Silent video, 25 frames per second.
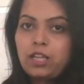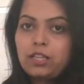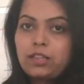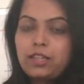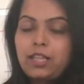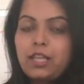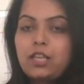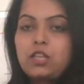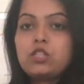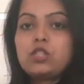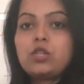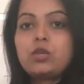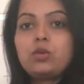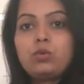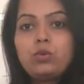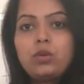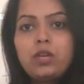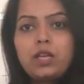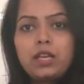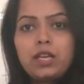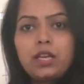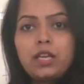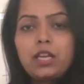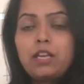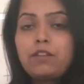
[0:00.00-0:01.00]
There is a
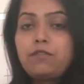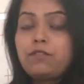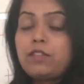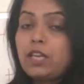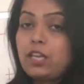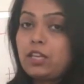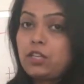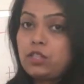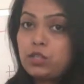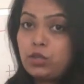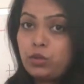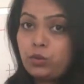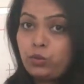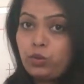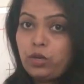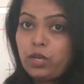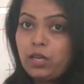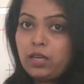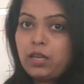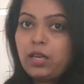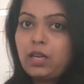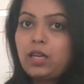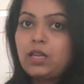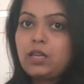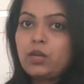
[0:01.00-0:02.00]
ruler. If there is a ruler
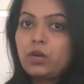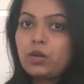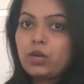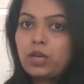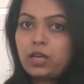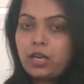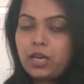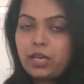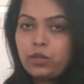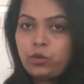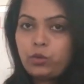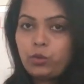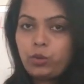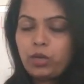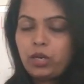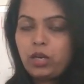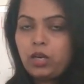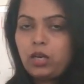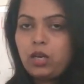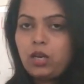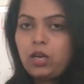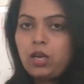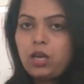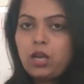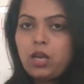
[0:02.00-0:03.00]
in your country,
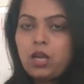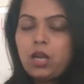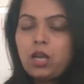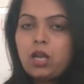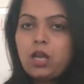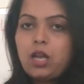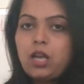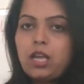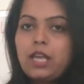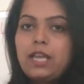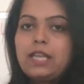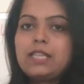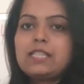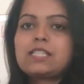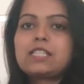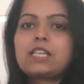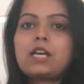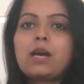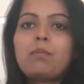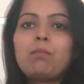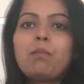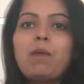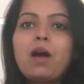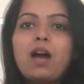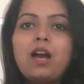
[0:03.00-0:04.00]
his
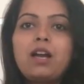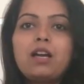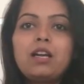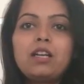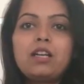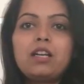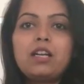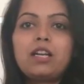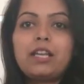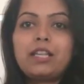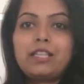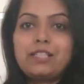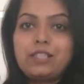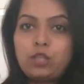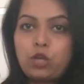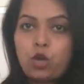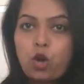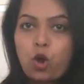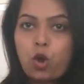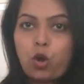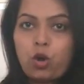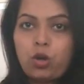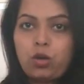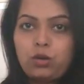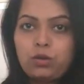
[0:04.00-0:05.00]
command is
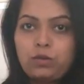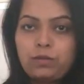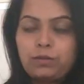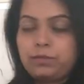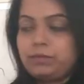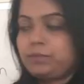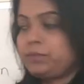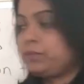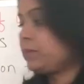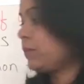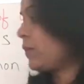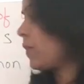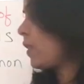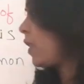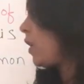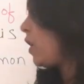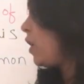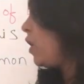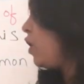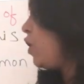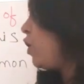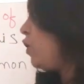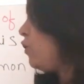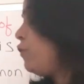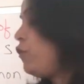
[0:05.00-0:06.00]
law.
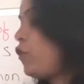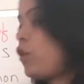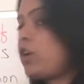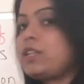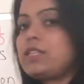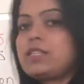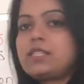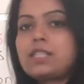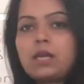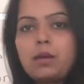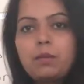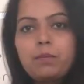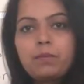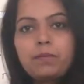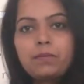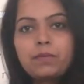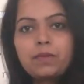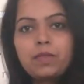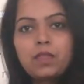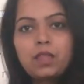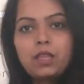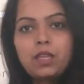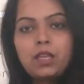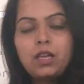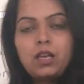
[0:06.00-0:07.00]
For some,
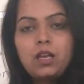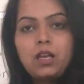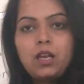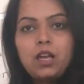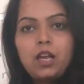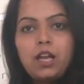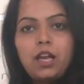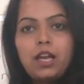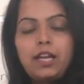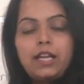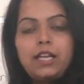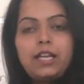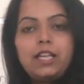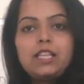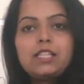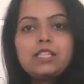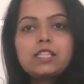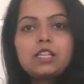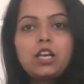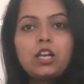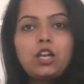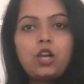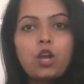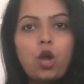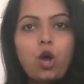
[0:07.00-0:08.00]
it is
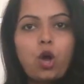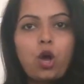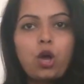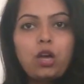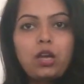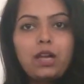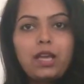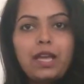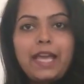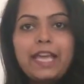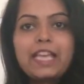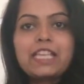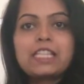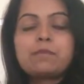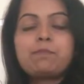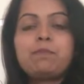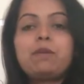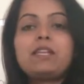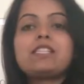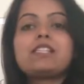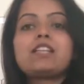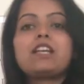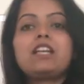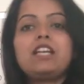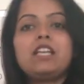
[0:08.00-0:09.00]
a law
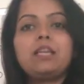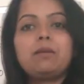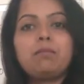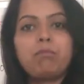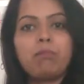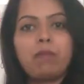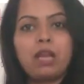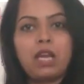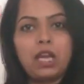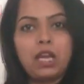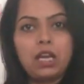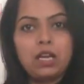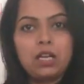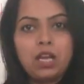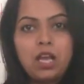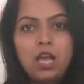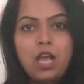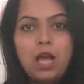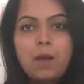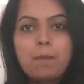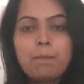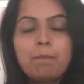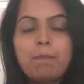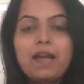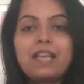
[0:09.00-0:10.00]
explicitly made
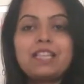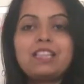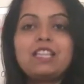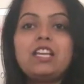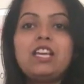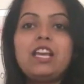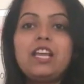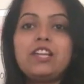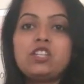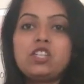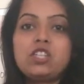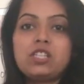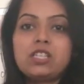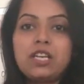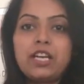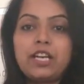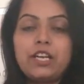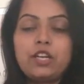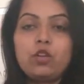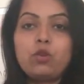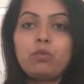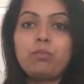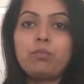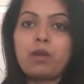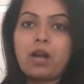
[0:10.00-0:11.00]
by the
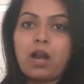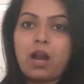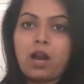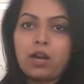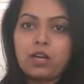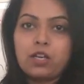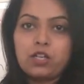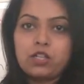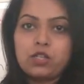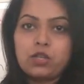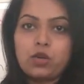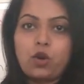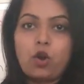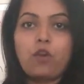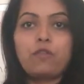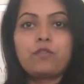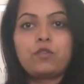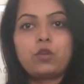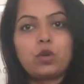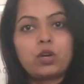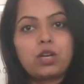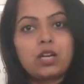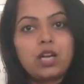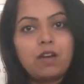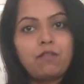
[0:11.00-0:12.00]
legislative branch of
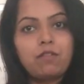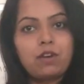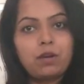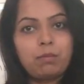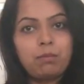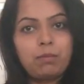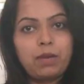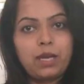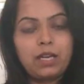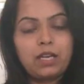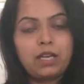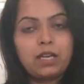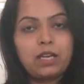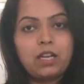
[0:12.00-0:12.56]
your government.